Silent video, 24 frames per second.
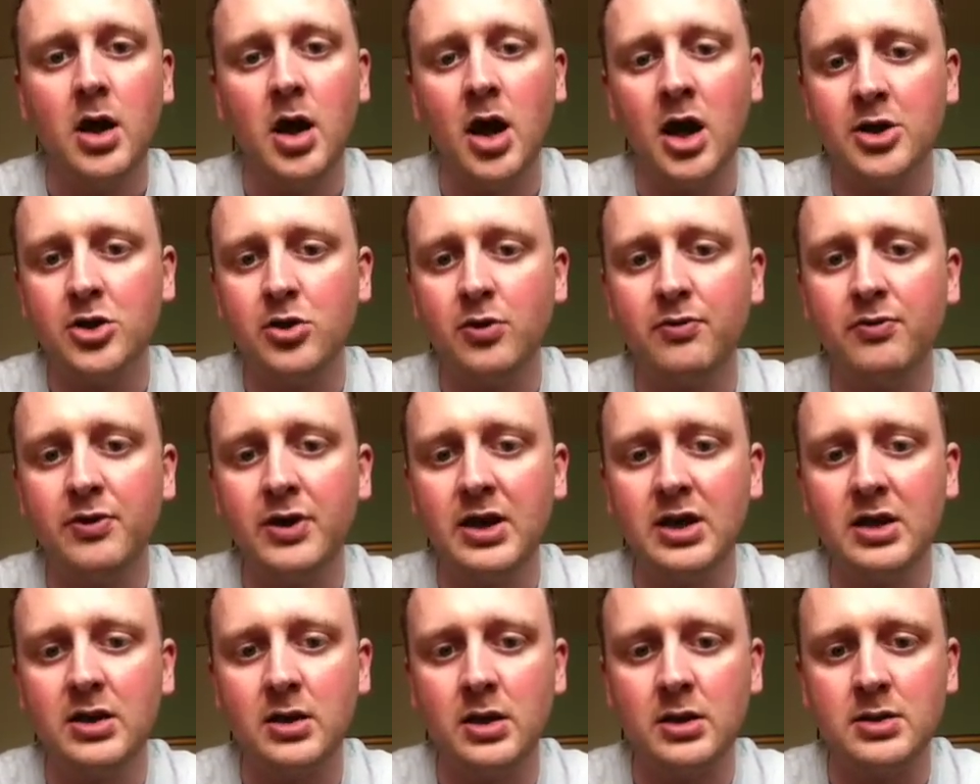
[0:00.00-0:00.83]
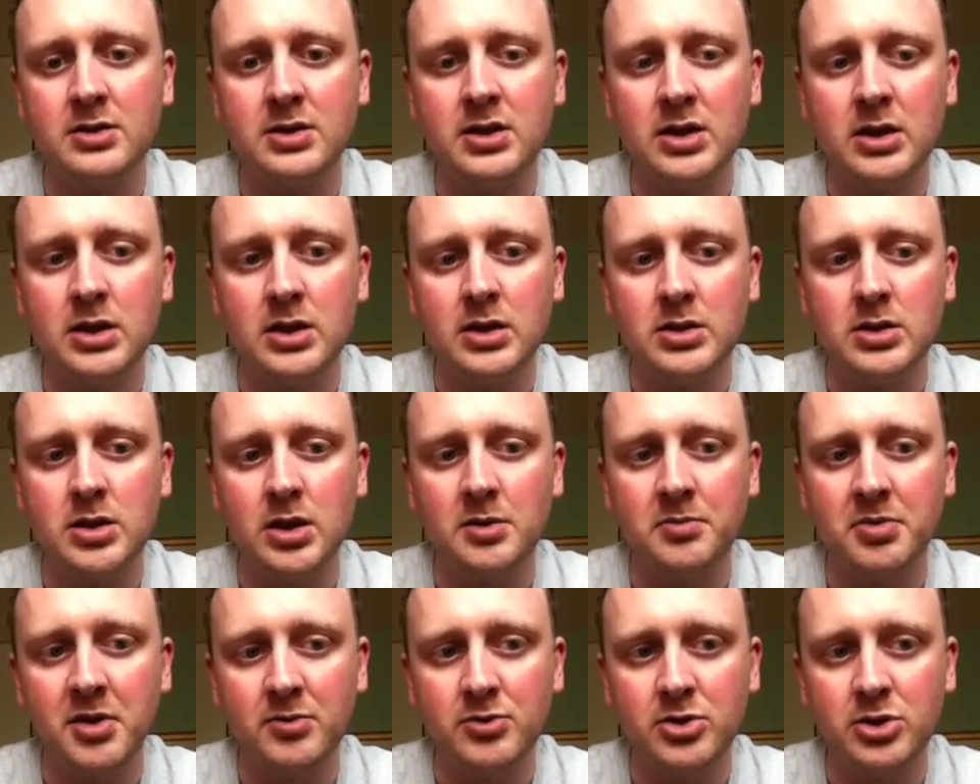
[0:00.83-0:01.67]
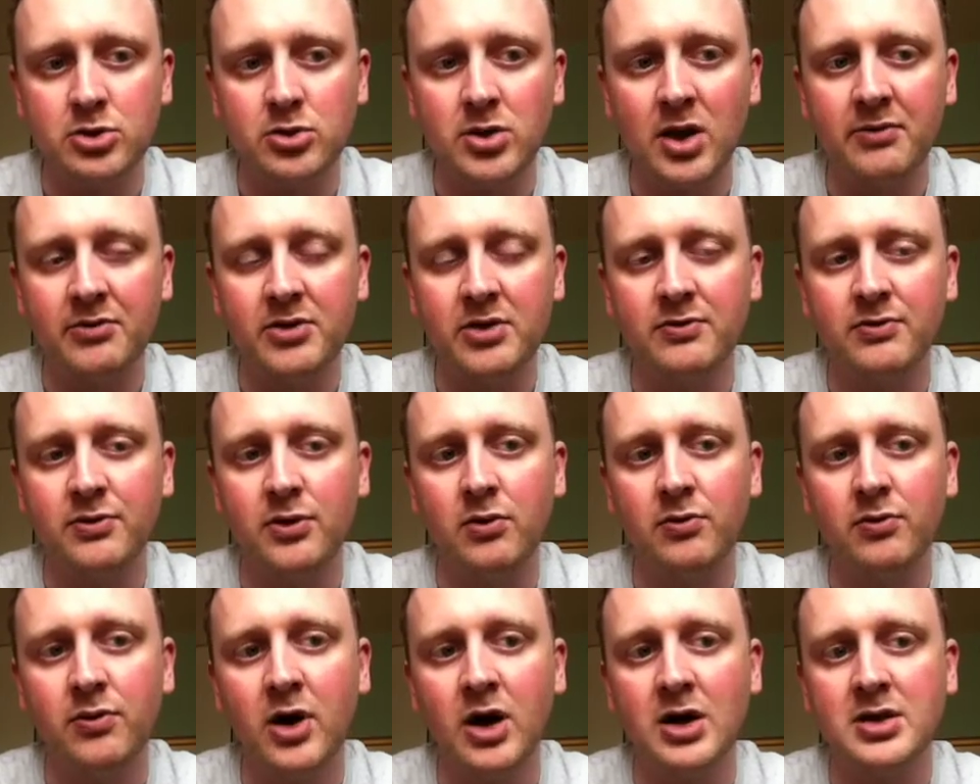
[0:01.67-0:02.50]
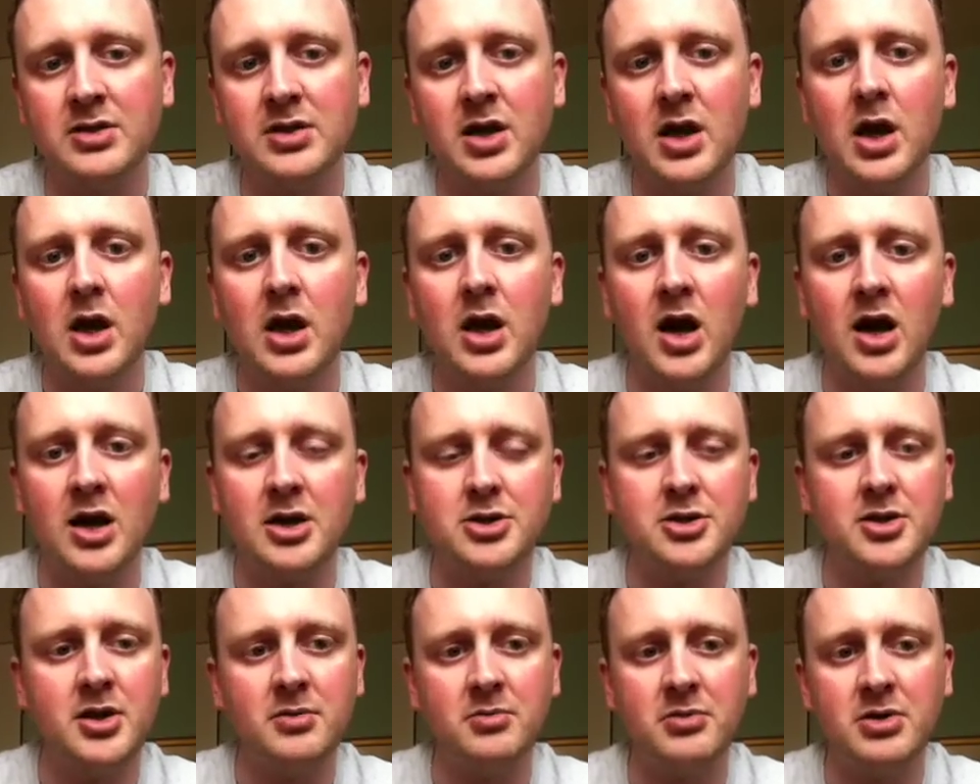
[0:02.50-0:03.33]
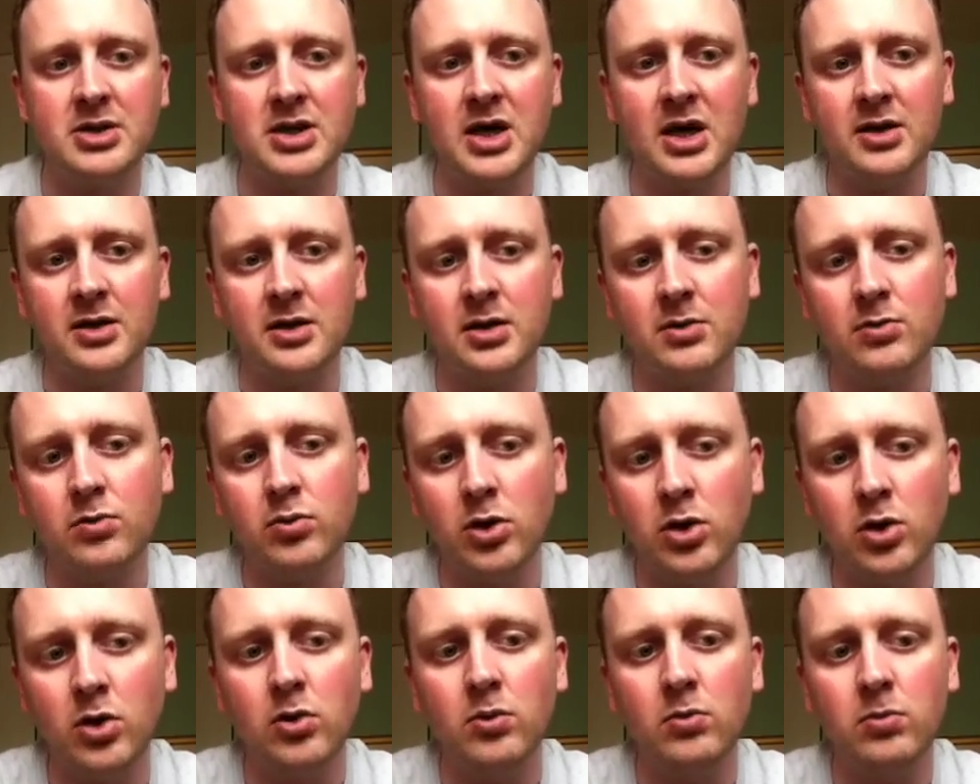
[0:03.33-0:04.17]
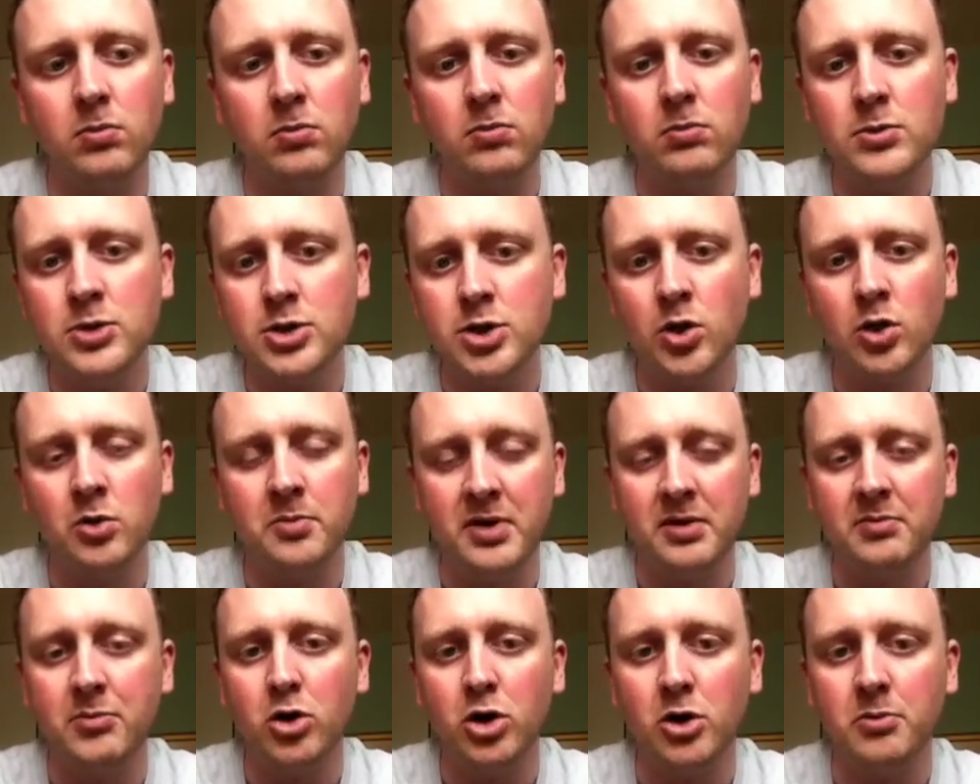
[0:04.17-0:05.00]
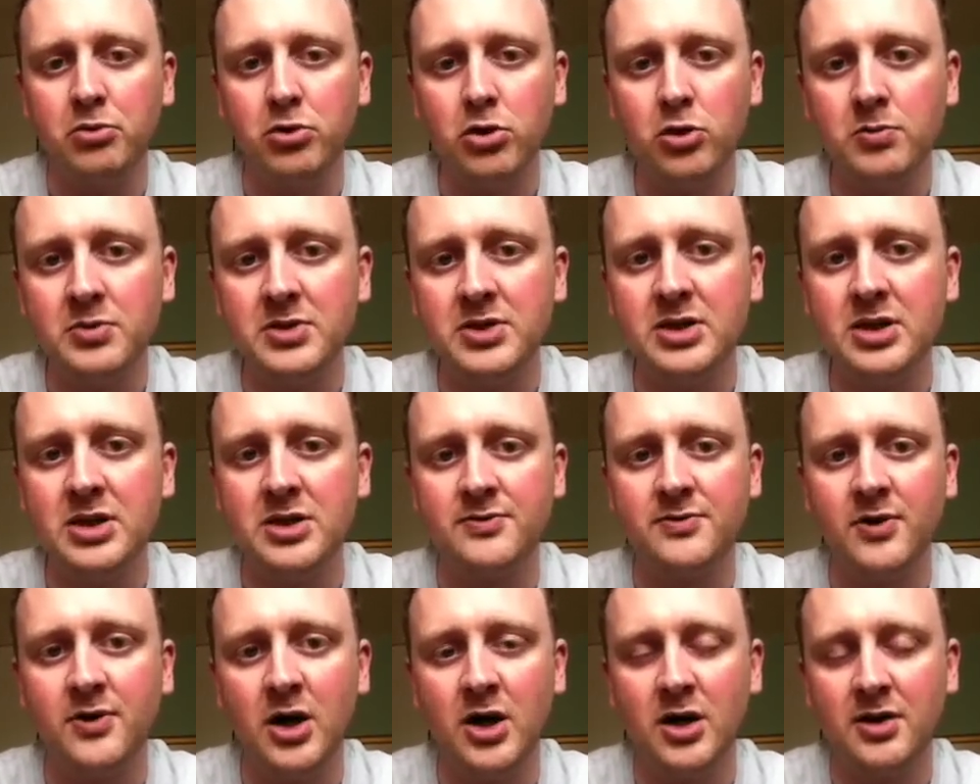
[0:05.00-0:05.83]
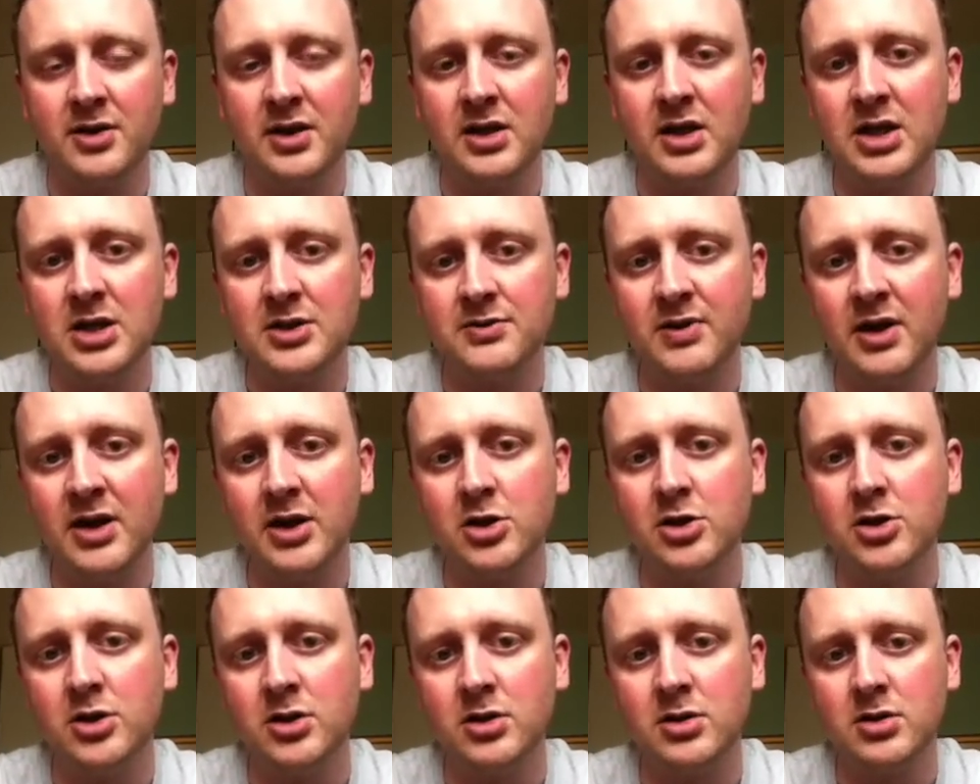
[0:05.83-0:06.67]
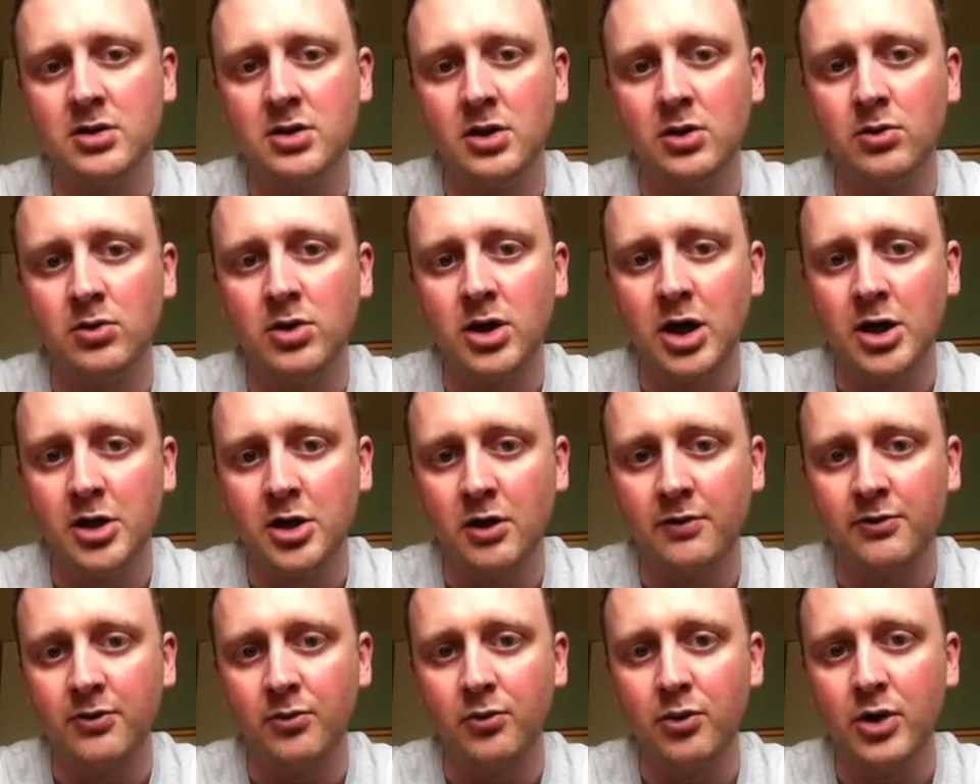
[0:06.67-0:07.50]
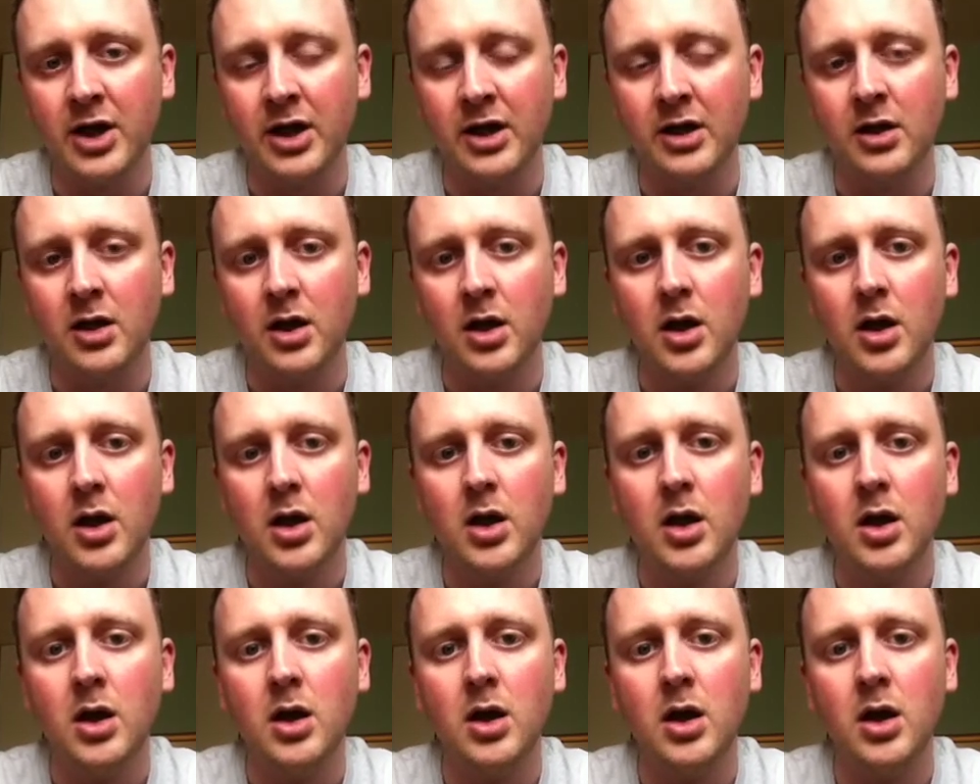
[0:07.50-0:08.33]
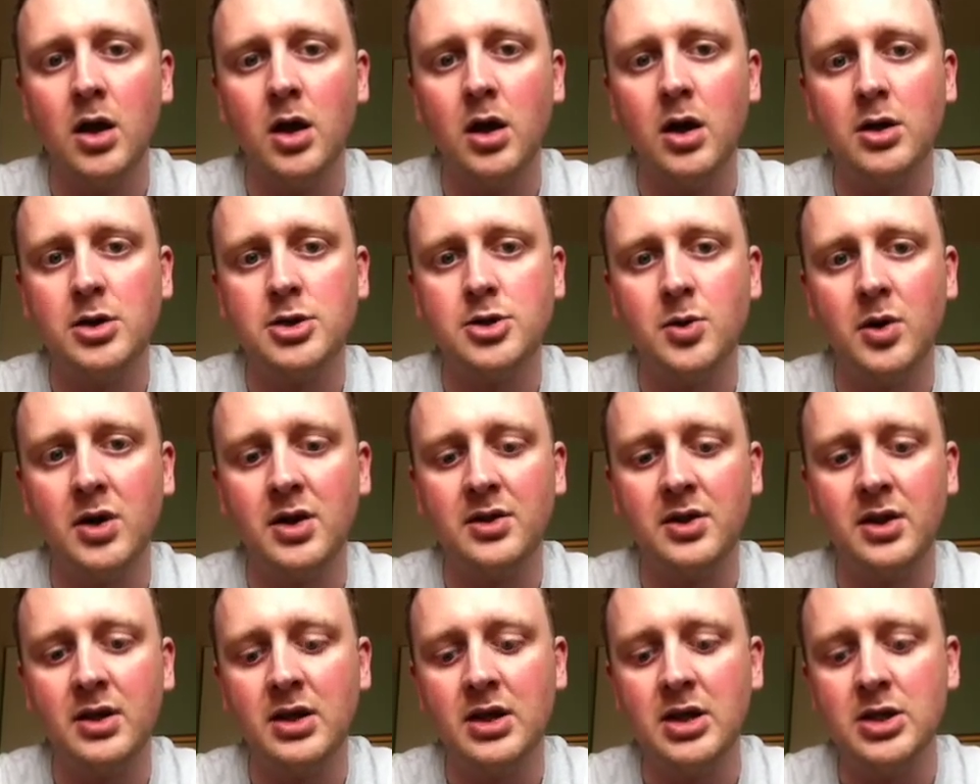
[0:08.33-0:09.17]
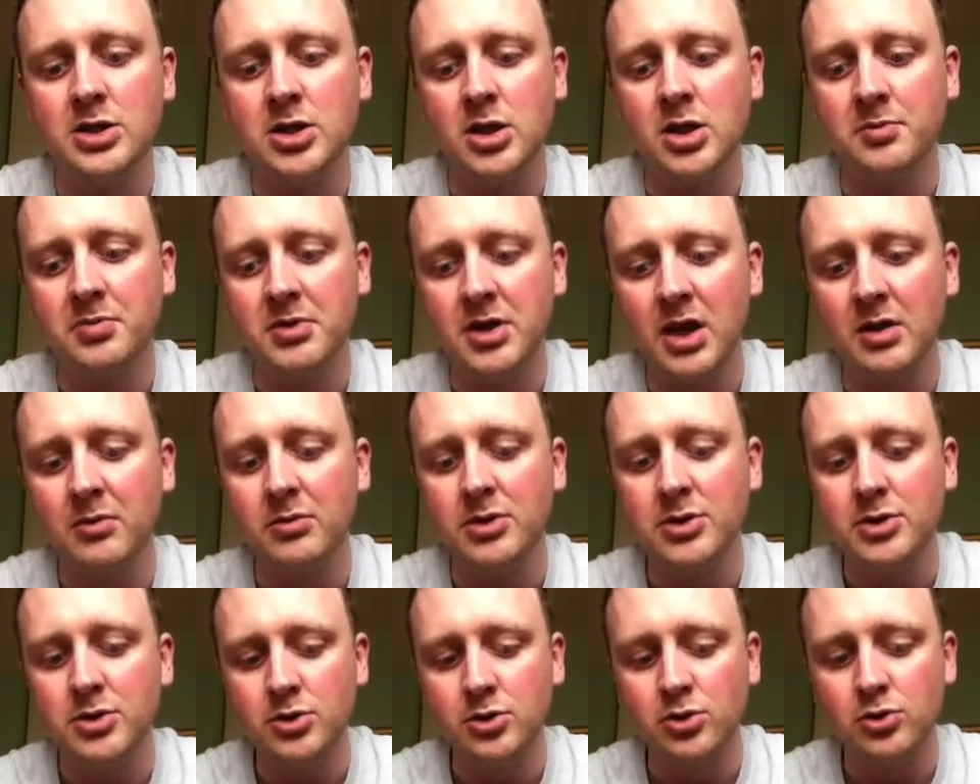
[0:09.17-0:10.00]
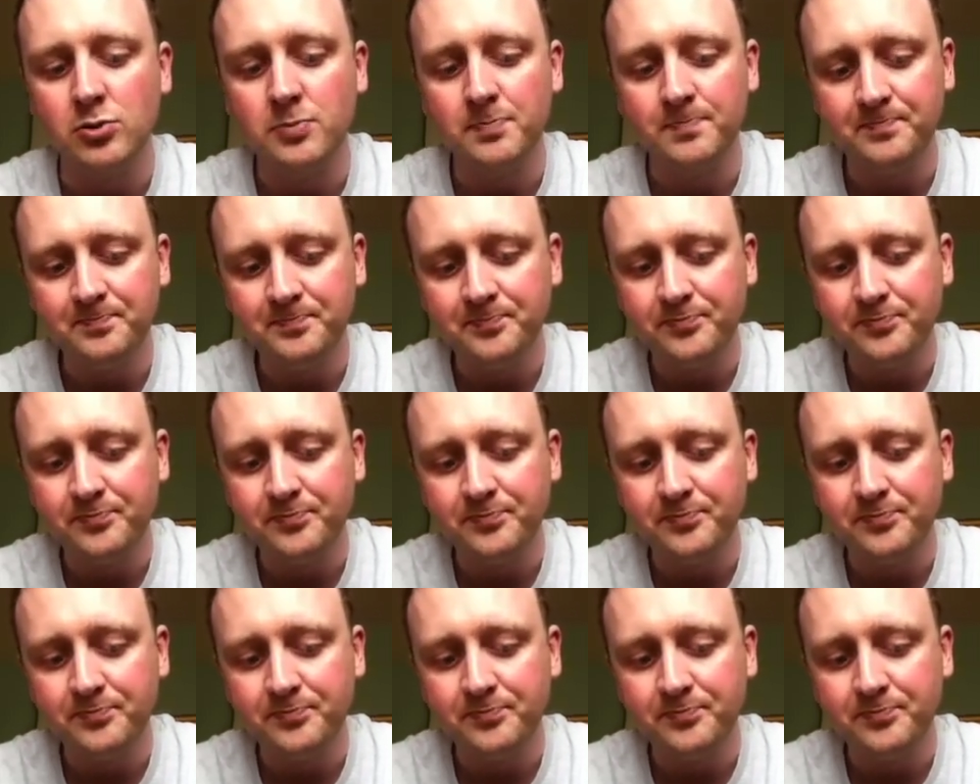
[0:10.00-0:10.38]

I don't think that he's going to be able to do that for the full fight. I actually think Maidana will show a bit more improvement in this fight. I think he's very good at cutting off the ring, so I think he's going to be able to.